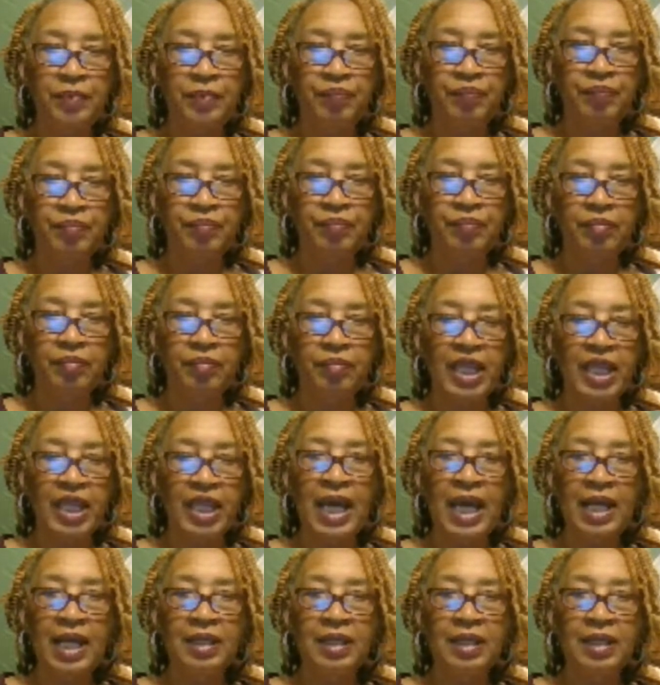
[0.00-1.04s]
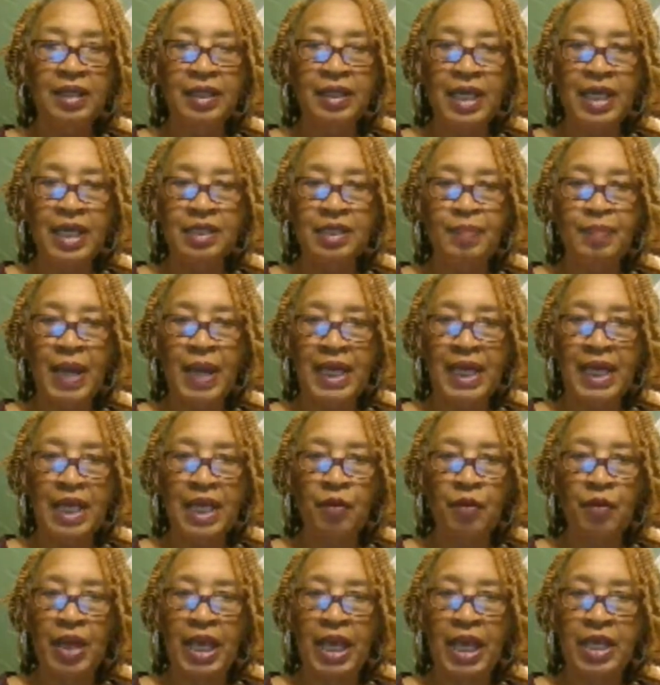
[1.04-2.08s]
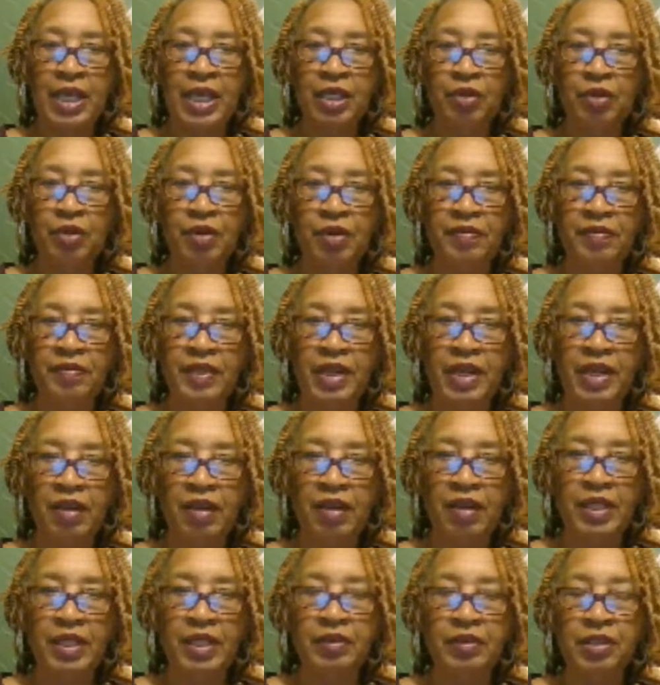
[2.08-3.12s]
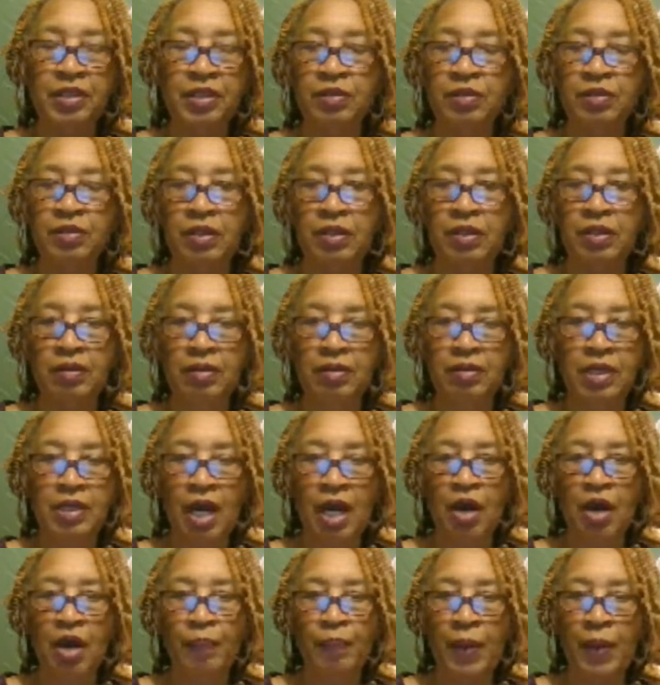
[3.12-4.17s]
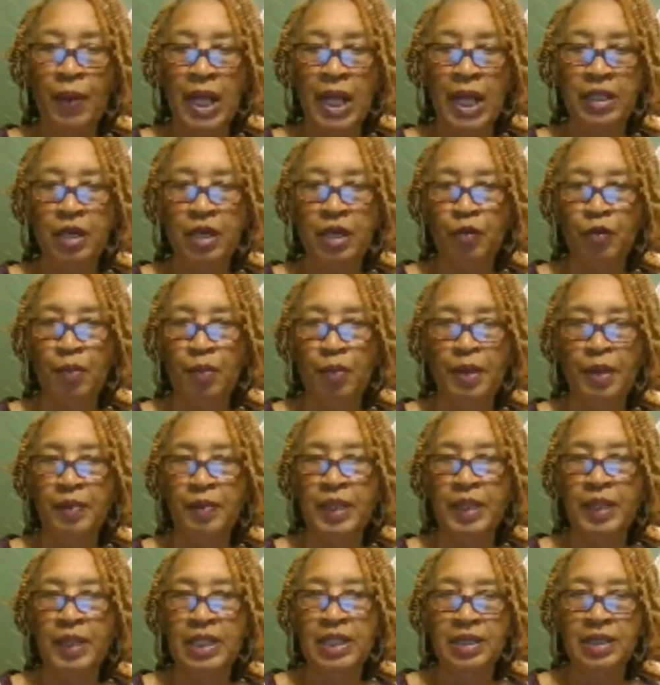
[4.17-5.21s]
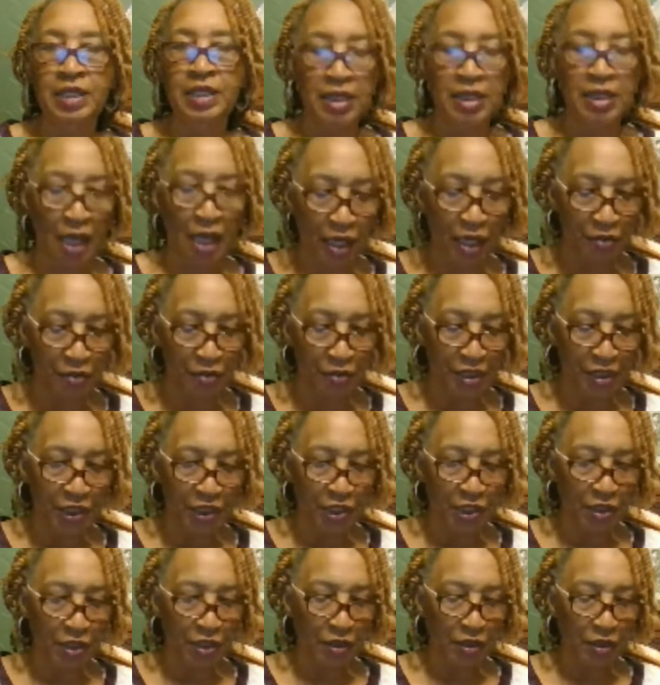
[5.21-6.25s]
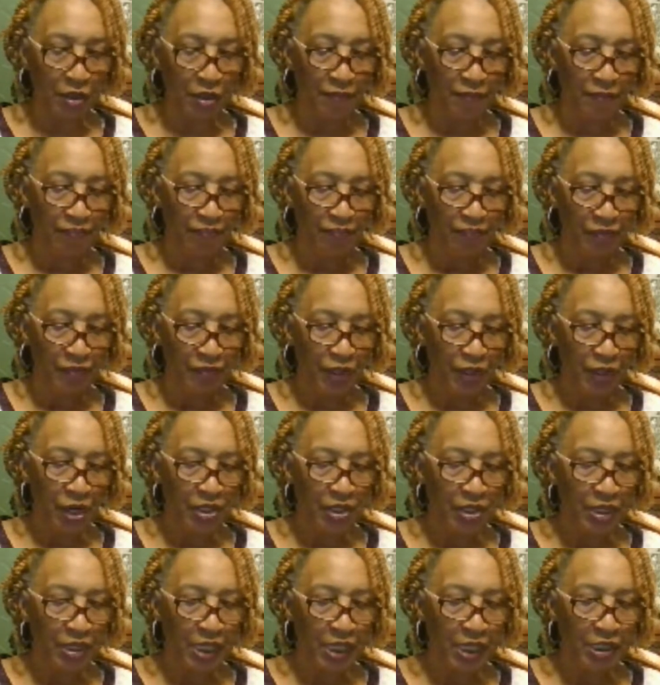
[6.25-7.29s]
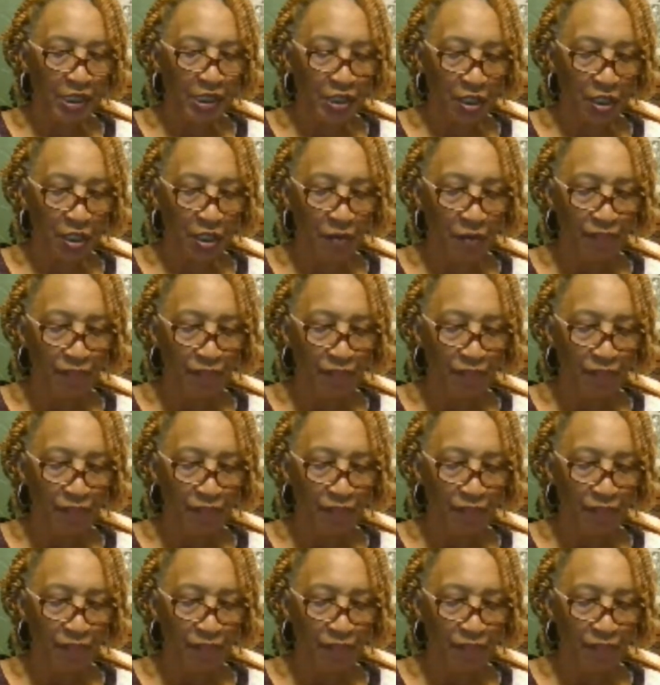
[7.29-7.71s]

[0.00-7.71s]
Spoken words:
and that's back there with Andy Griffin and all them. So y'all probably don't remember this. The Don Reed show, the Doris Day show.